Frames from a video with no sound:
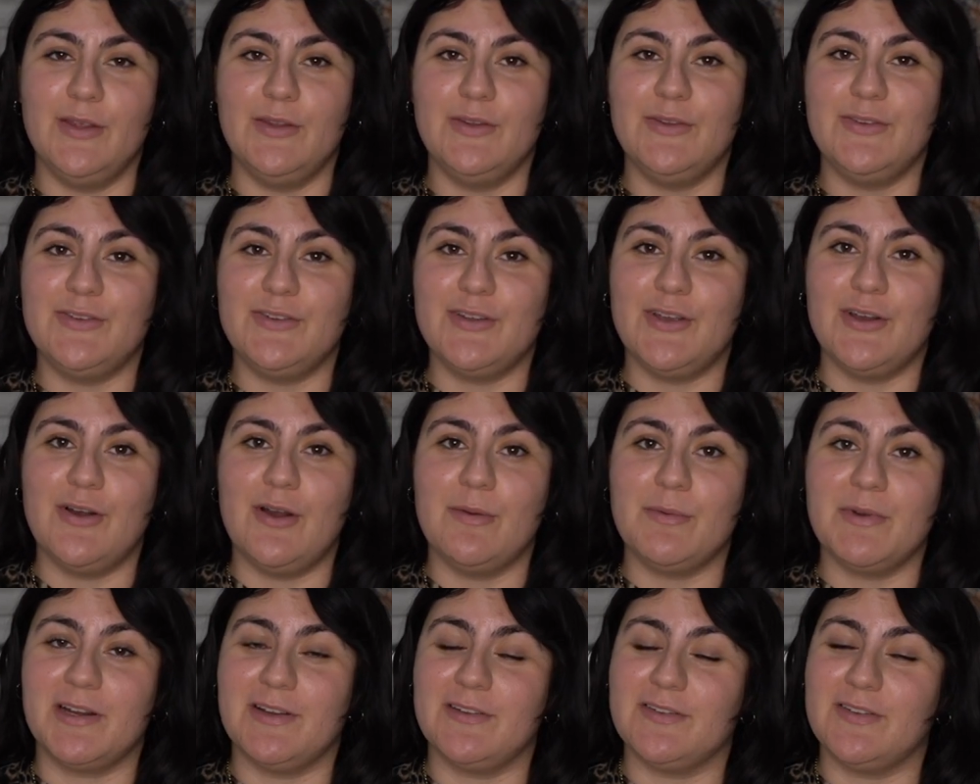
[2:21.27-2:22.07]
So
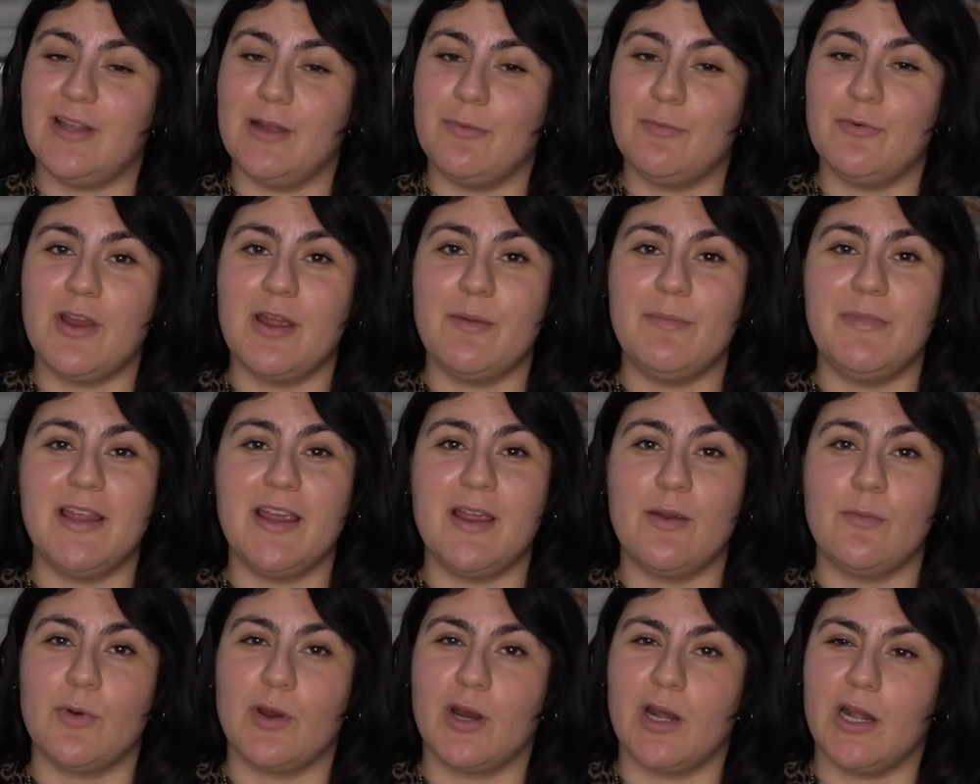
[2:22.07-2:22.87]
I'm gonna stop rambling
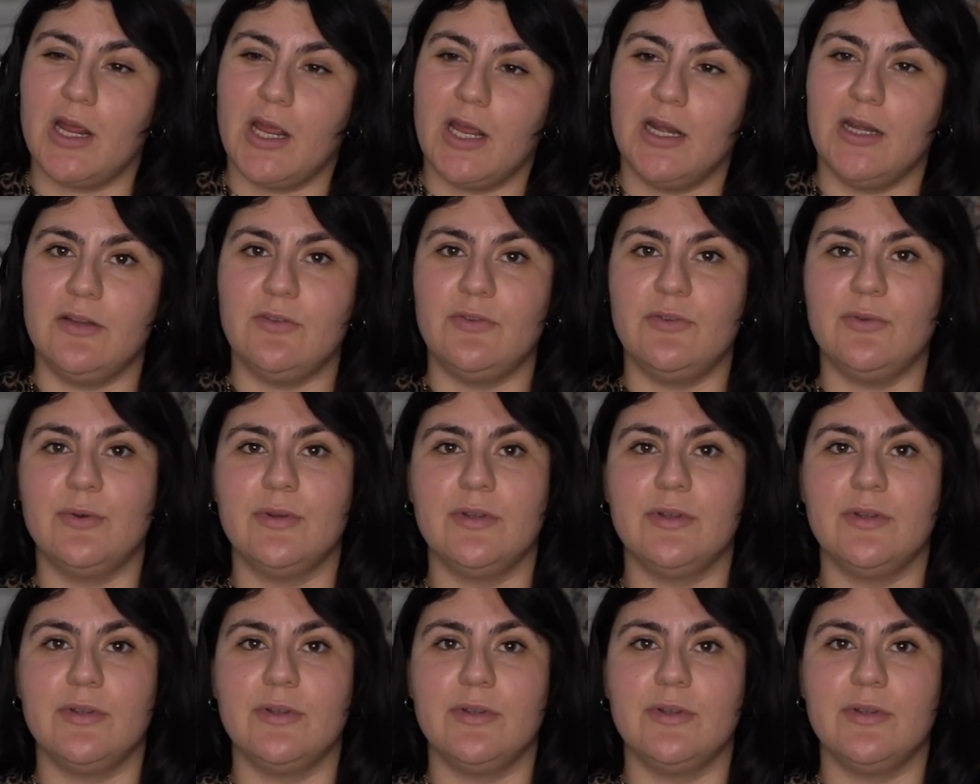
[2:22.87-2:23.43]
and we're gonna get into